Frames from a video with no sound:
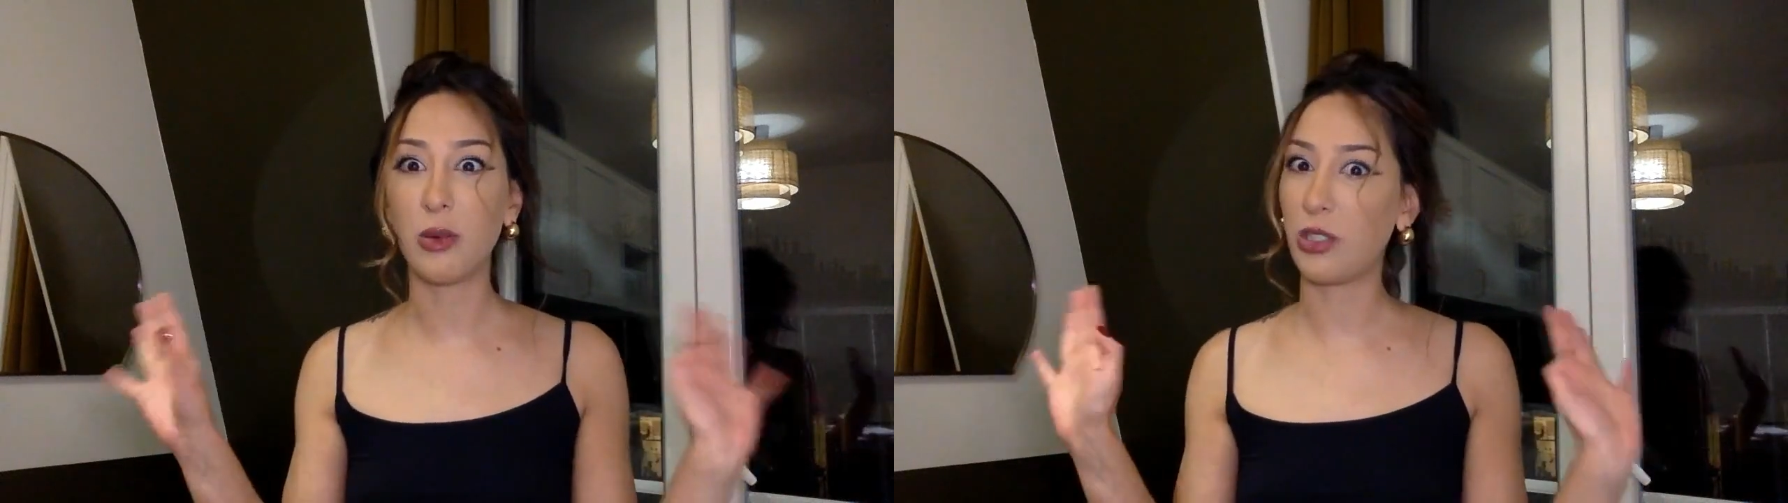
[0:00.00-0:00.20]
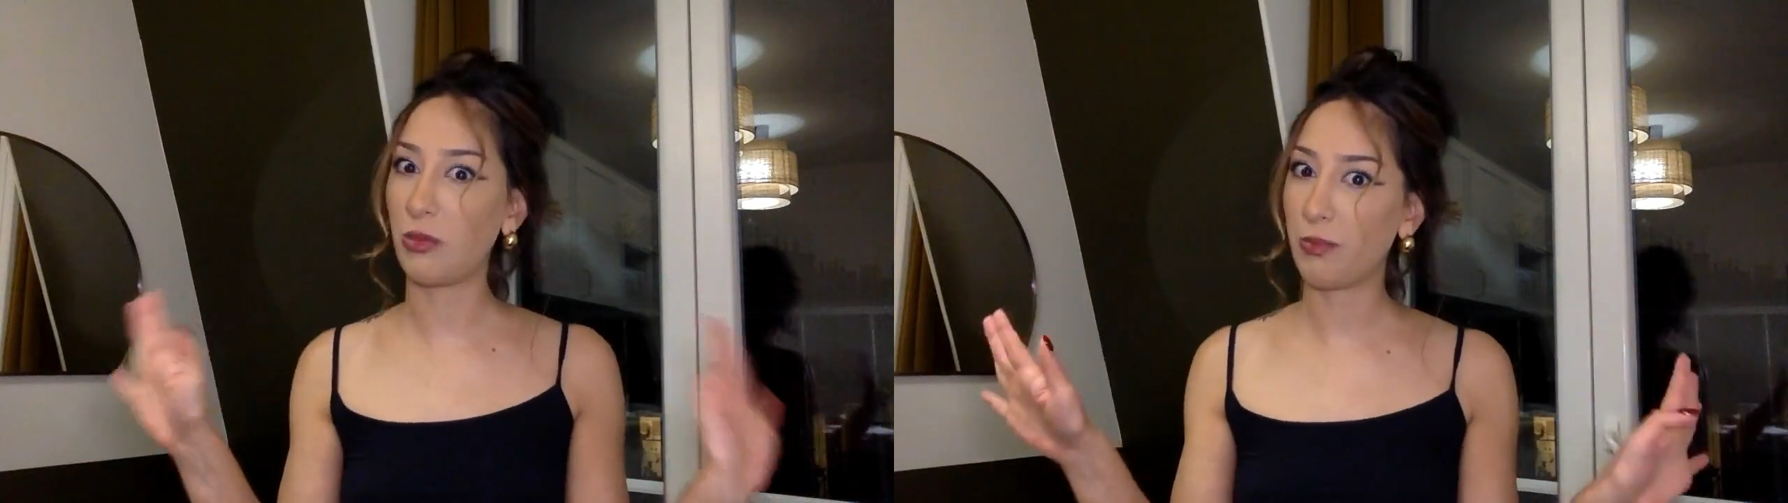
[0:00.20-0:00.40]

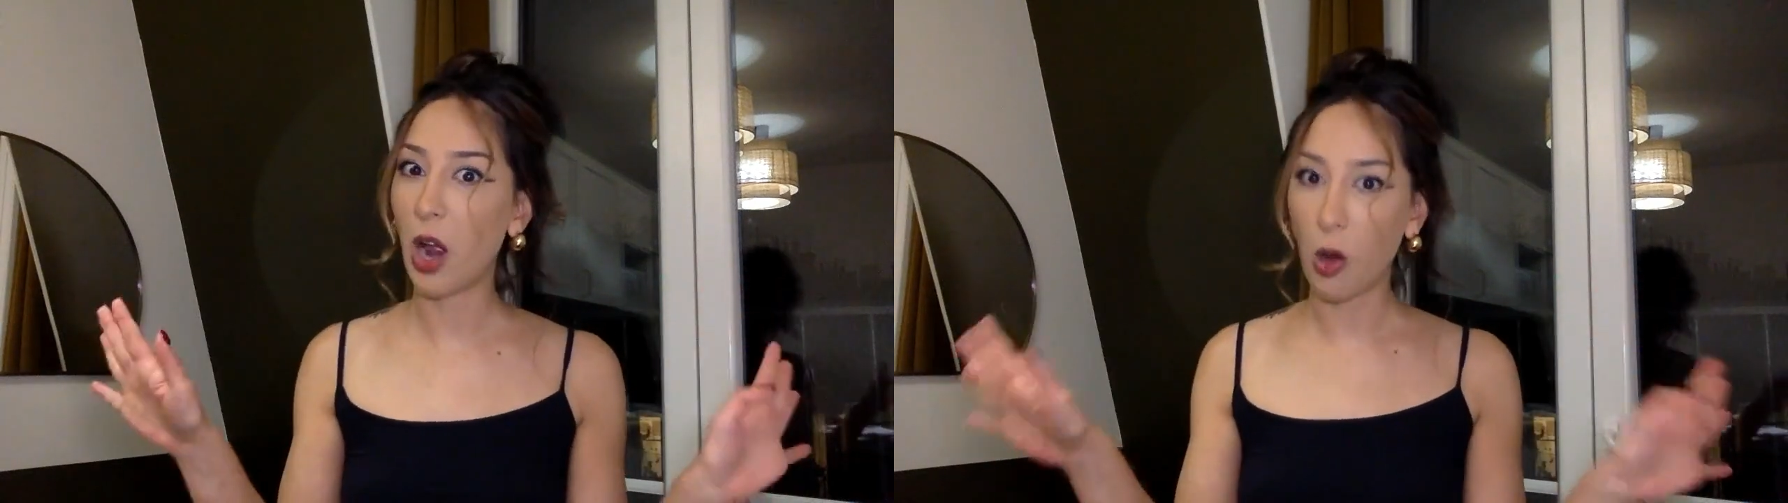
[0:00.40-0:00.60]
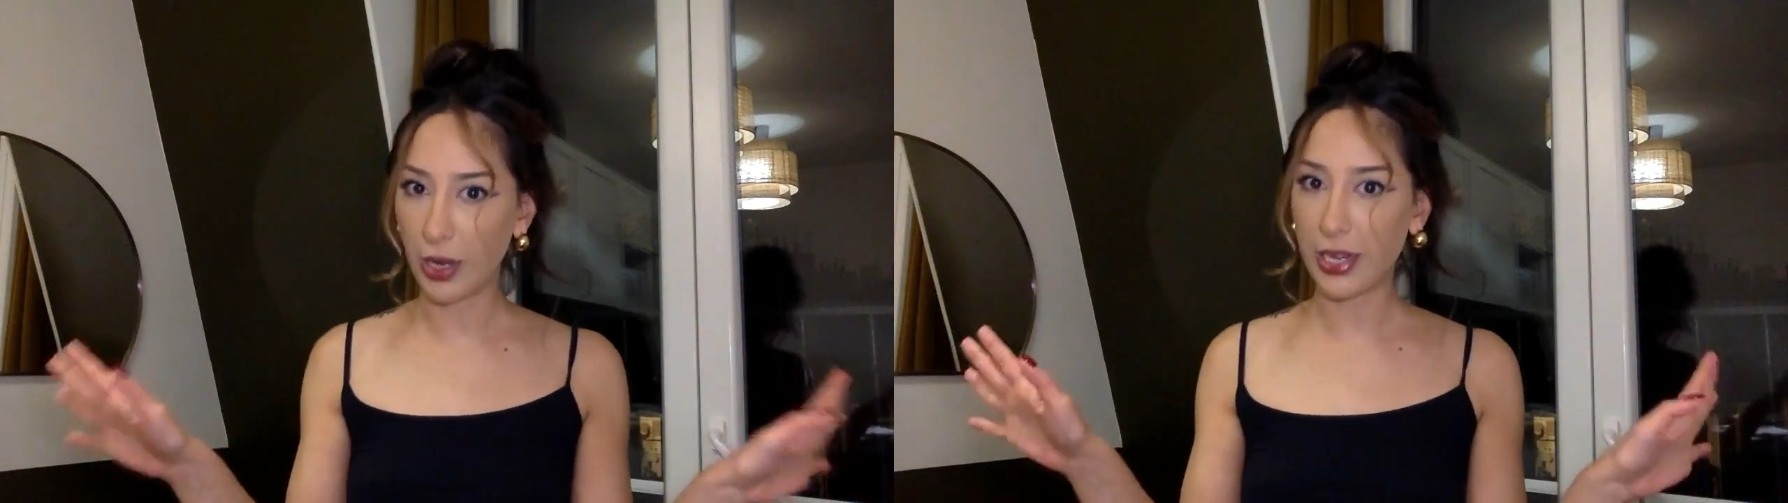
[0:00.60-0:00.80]
which
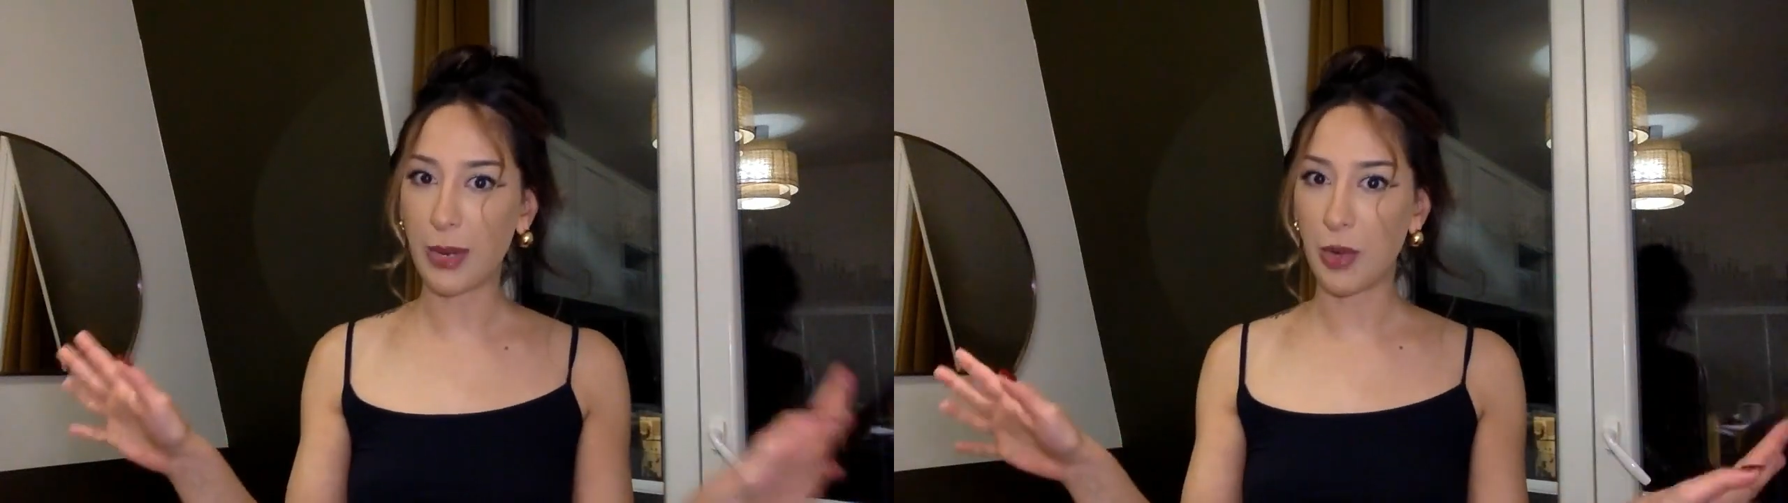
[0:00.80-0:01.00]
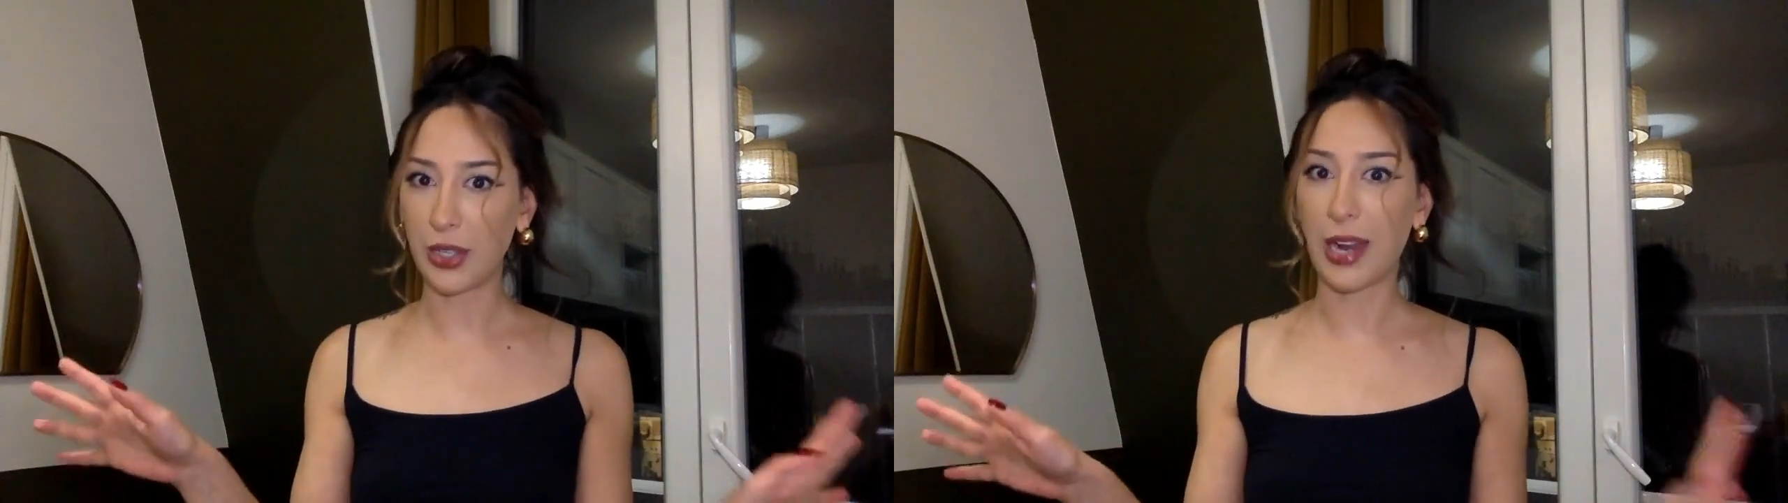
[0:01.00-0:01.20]
already
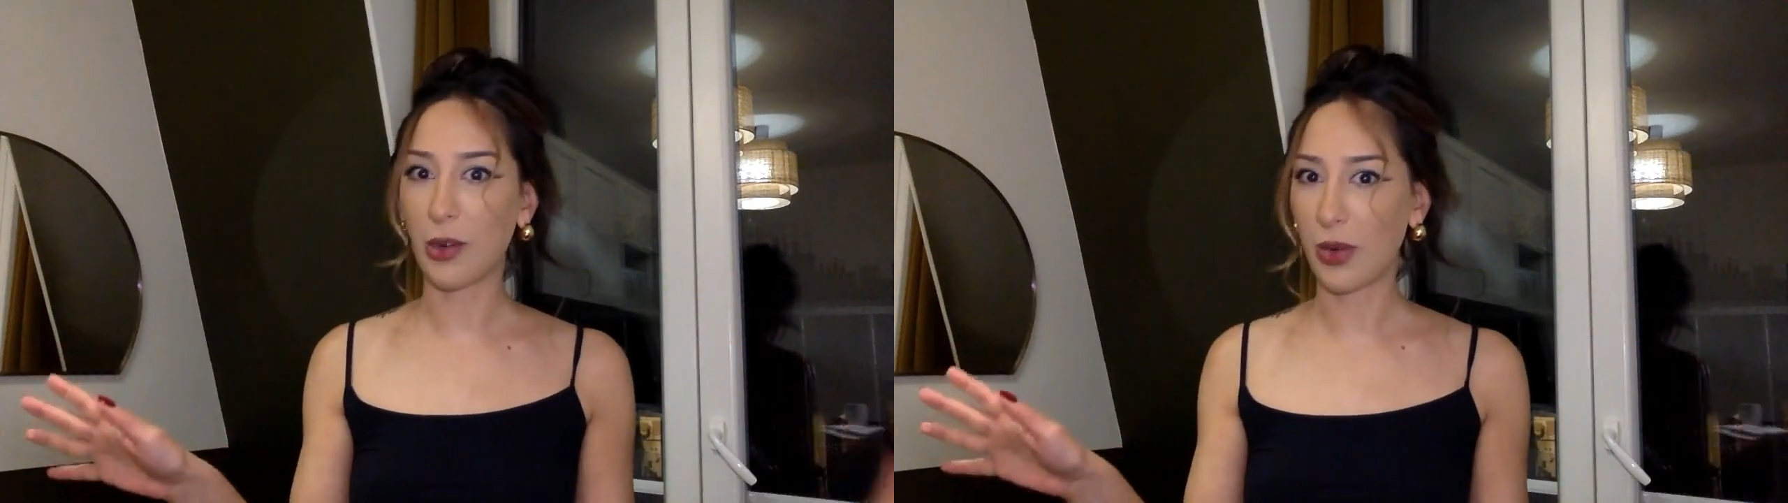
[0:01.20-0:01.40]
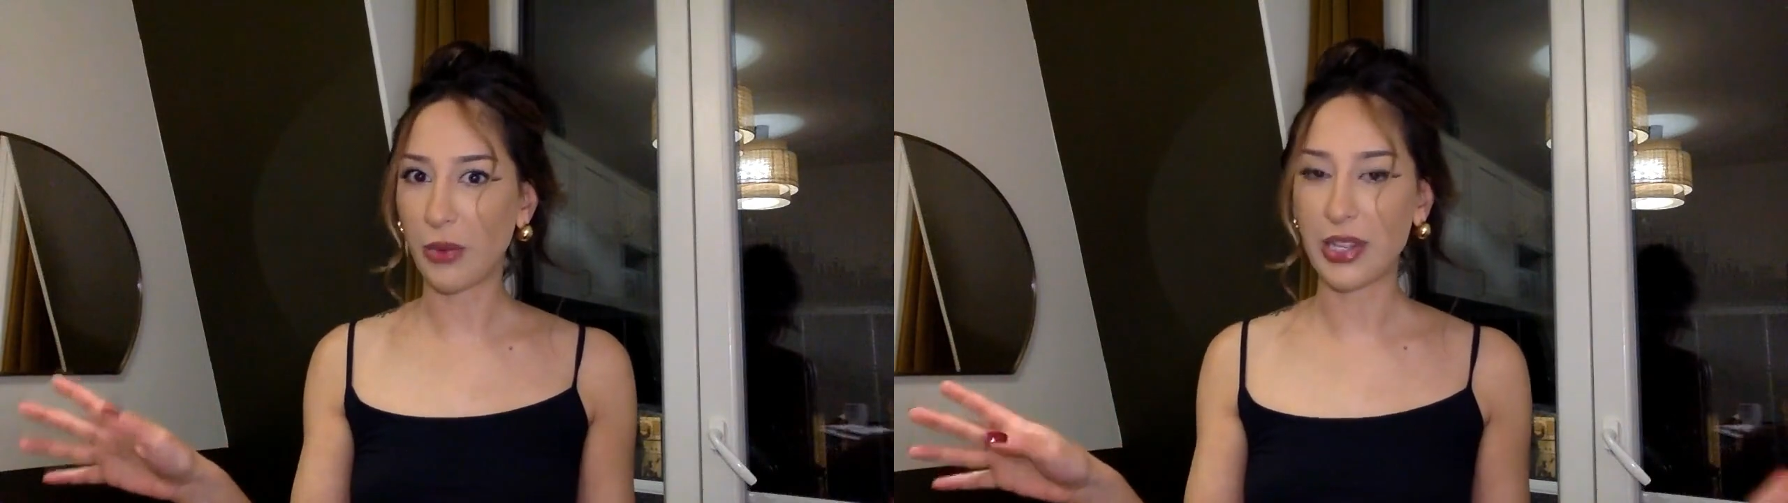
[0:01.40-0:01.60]
I'm not
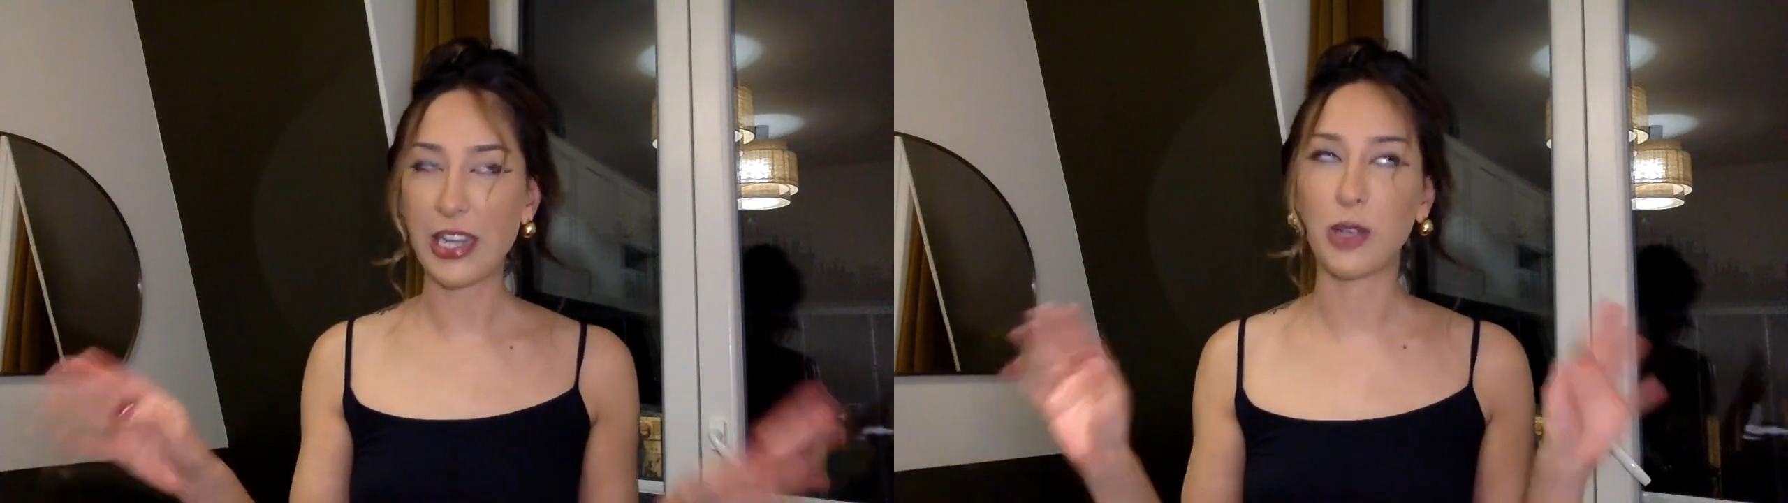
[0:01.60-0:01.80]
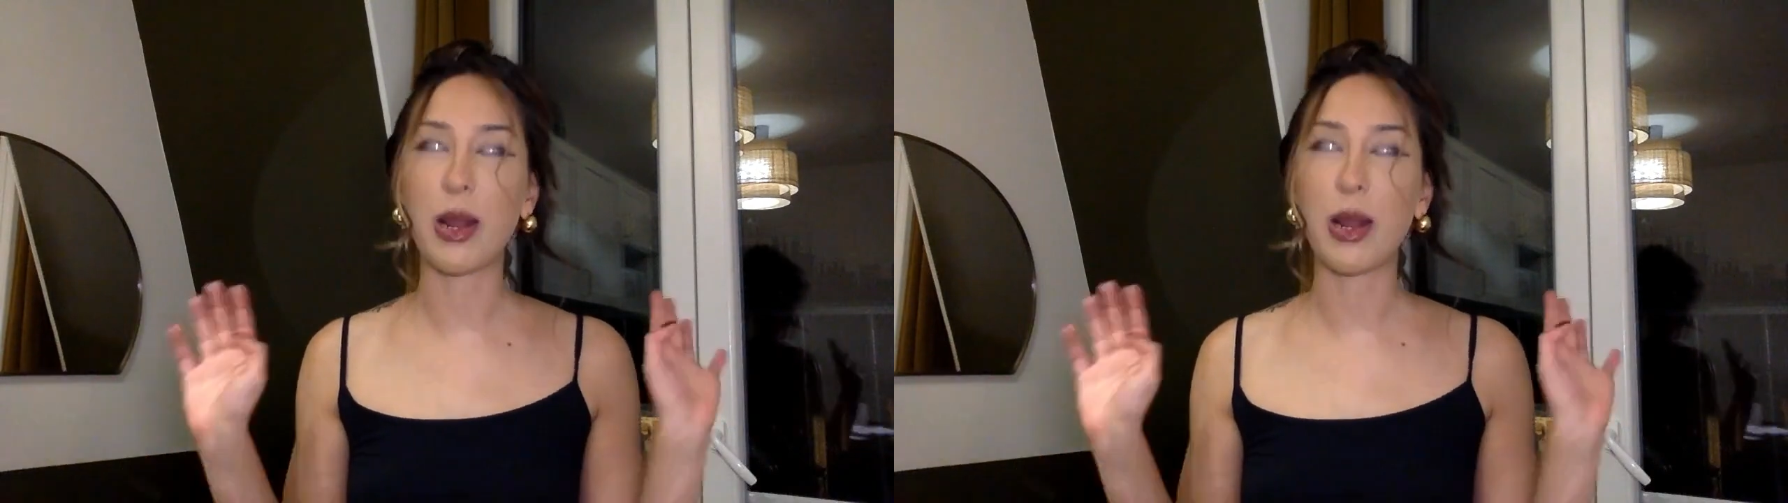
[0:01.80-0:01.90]
that great with nature,